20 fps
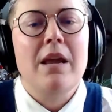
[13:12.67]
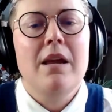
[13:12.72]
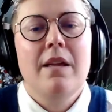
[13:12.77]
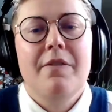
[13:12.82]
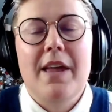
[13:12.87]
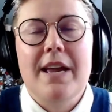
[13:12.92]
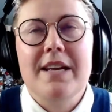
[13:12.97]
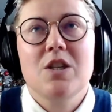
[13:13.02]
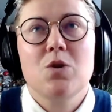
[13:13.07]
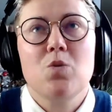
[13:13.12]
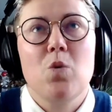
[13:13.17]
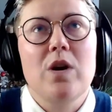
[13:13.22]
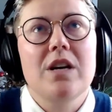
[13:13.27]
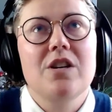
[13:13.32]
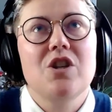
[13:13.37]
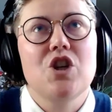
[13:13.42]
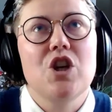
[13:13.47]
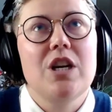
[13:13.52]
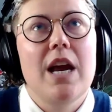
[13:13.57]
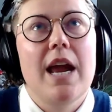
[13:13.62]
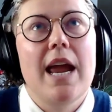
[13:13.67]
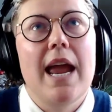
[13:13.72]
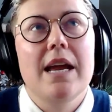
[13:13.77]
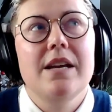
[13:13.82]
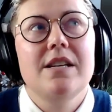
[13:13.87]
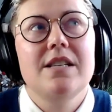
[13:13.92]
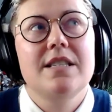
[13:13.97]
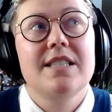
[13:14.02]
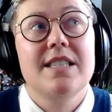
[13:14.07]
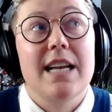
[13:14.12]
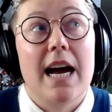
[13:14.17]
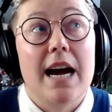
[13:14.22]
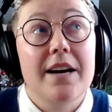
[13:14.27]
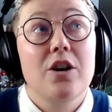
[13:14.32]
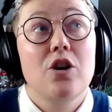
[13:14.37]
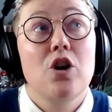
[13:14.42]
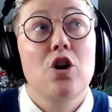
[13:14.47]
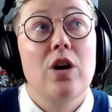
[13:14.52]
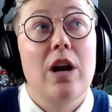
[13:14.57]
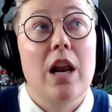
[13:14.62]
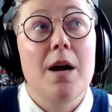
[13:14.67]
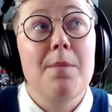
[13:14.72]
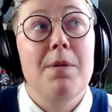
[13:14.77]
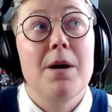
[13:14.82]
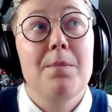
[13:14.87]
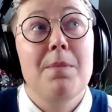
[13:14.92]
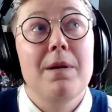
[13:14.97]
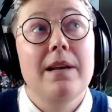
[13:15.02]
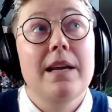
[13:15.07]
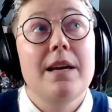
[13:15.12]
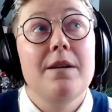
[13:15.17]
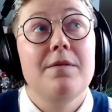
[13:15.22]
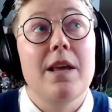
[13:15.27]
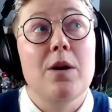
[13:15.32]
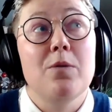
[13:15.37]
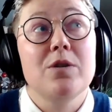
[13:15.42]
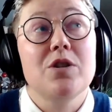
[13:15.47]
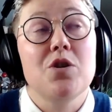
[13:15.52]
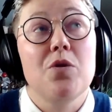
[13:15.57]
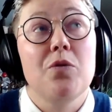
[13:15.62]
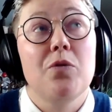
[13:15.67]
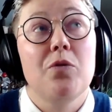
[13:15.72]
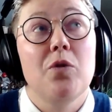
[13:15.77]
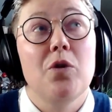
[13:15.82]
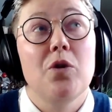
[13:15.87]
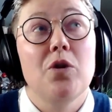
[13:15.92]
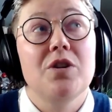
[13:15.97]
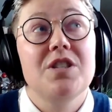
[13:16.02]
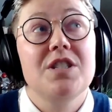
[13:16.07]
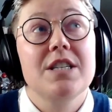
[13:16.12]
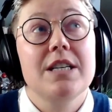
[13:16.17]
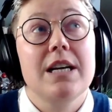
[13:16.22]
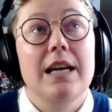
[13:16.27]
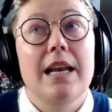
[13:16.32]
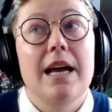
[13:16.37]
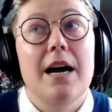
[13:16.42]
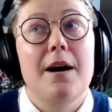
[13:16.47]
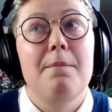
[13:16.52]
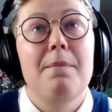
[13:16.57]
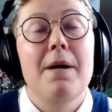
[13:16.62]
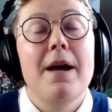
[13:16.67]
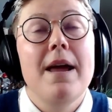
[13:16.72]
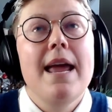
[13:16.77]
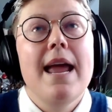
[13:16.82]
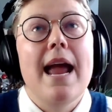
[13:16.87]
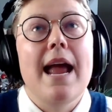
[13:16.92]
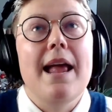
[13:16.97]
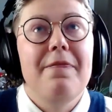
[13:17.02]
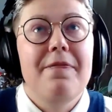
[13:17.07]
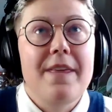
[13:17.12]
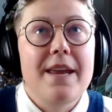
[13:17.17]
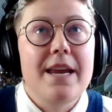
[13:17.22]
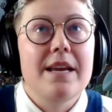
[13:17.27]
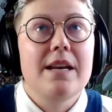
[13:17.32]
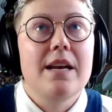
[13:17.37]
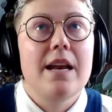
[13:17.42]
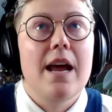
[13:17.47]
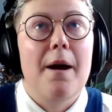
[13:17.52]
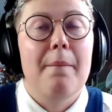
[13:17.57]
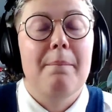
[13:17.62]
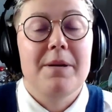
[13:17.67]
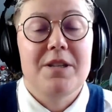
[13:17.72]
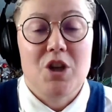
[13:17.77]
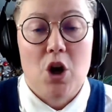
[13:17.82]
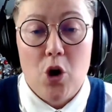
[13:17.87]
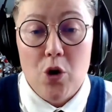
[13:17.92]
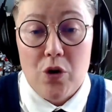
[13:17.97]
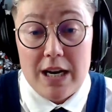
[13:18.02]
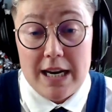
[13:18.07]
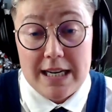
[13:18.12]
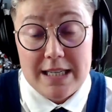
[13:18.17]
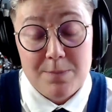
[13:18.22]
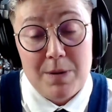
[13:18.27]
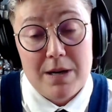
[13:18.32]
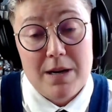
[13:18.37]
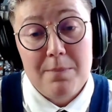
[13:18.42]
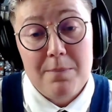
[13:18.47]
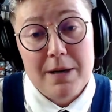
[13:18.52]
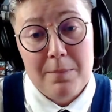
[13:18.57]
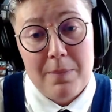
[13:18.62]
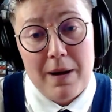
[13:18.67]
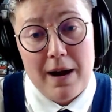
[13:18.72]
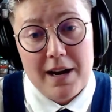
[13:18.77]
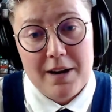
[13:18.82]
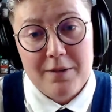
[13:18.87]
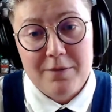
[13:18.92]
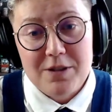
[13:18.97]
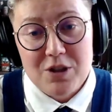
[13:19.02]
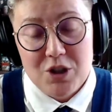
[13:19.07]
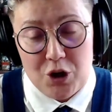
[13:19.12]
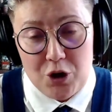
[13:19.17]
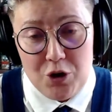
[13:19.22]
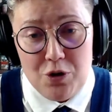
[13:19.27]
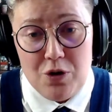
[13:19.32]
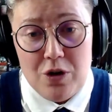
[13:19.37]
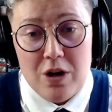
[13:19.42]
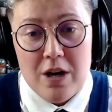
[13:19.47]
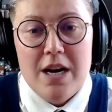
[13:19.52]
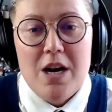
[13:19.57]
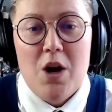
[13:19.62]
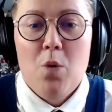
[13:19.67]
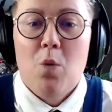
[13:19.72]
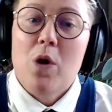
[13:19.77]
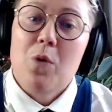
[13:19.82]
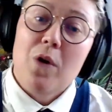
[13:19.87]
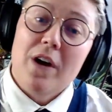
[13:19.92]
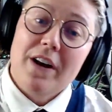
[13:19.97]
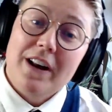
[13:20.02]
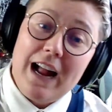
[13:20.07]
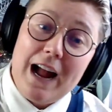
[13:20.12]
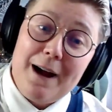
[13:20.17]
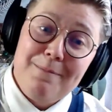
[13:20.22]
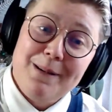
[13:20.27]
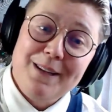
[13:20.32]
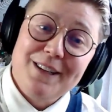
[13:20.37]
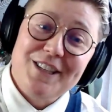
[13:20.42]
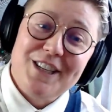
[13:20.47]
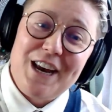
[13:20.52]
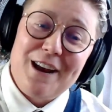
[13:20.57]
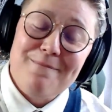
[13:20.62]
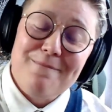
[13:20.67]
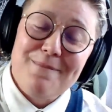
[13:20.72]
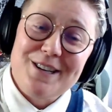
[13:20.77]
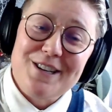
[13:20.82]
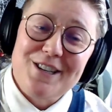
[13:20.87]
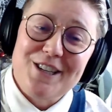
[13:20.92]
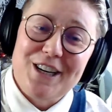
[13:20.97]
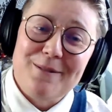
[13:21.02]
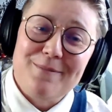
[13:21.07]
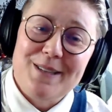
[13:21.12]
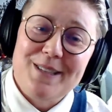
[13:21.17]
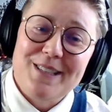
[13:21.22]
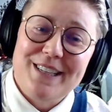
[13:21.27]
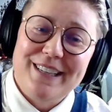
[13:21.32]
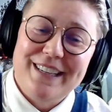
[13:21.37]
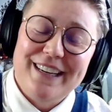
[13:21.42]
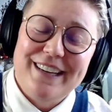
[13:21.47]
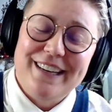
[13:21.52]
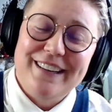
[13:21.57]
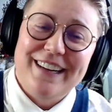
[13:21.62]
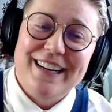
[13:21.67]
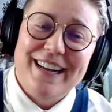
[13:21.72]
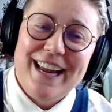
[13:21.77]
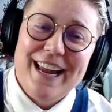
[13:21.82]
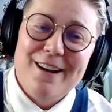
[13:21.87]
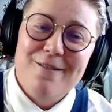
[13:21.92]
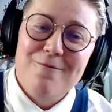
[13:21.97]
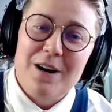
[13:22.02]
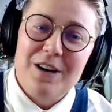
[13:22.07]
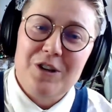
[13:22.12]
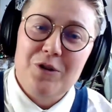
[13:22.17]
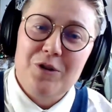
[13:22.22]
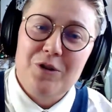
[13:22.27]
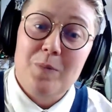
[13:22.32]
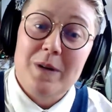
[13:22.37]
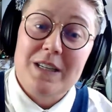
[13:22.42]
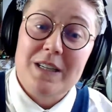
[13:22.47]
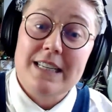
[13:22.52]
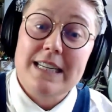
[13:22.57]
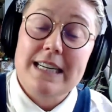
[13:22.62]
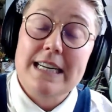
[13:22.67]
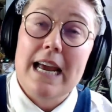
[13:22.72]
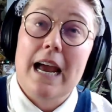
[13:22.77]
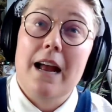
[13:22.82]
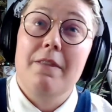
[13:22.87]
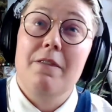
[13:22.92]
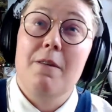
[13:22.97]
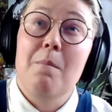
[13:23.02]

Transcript: That's where she had started her club. I believe that was her first club. And then Petone has been a big part of it too. We won a couple of championships together at Wainuiomata.